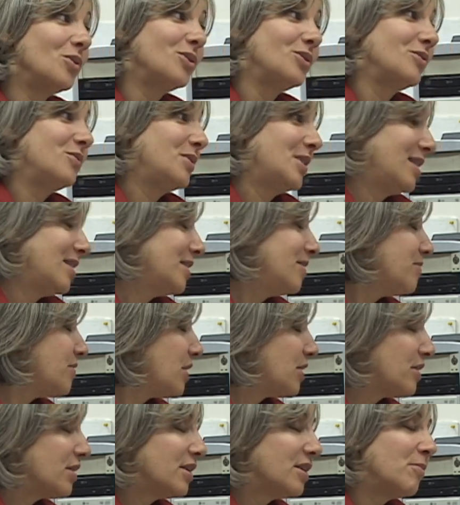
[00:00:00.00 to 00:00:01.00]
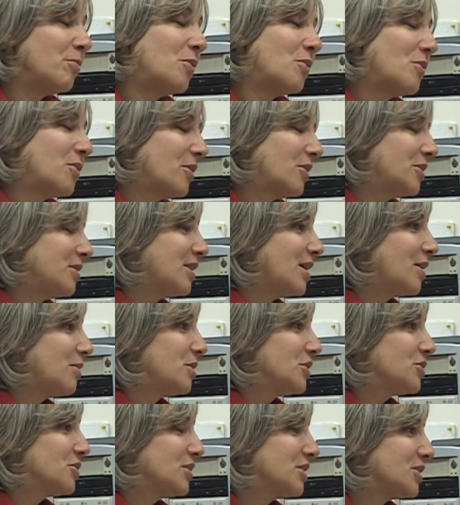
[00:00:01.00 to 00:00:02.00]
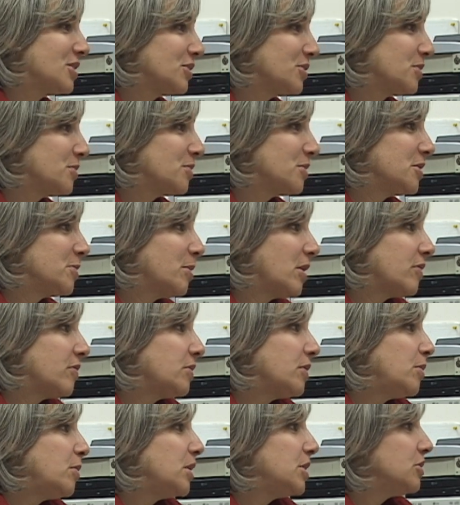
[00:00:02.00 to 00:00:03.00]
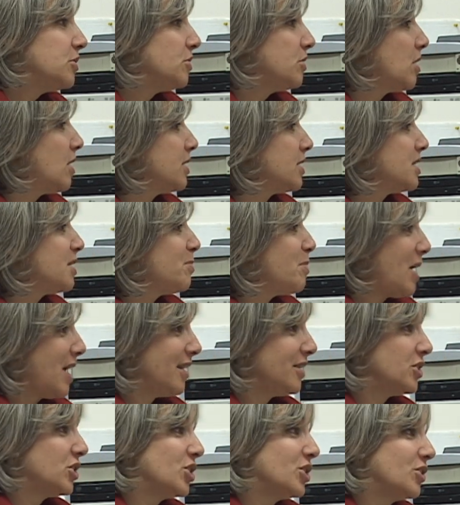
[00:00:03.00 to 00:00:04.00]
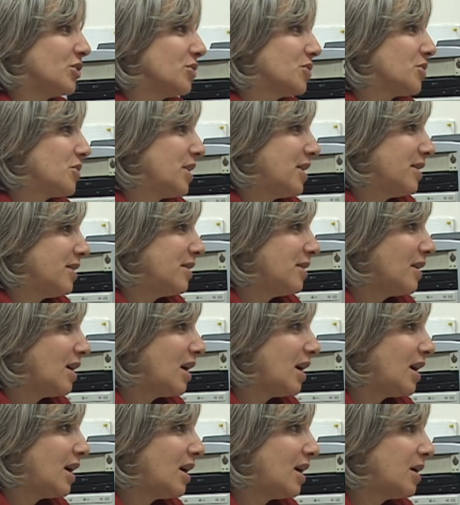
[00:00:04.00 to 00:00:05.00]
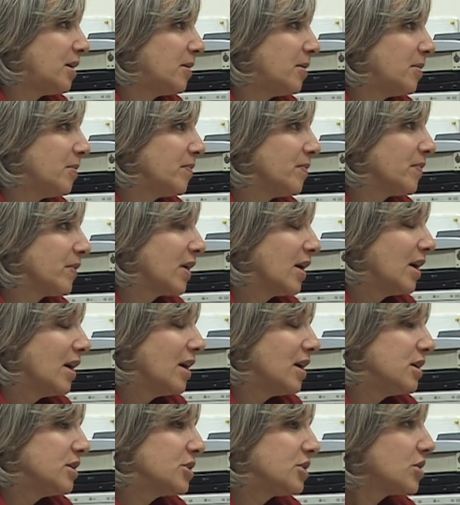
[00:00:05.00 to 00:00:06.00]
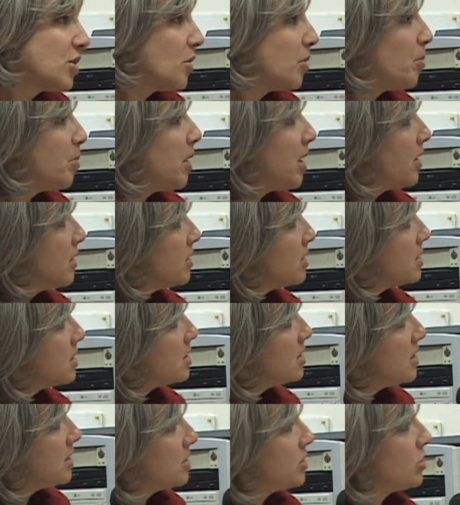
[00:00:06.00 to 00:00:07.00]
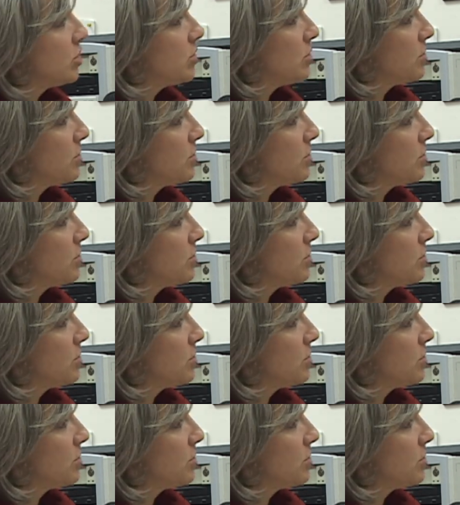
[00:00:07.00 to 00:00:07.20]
that's very important, that we treat children respectfully. We do not spank children. So parents need to learn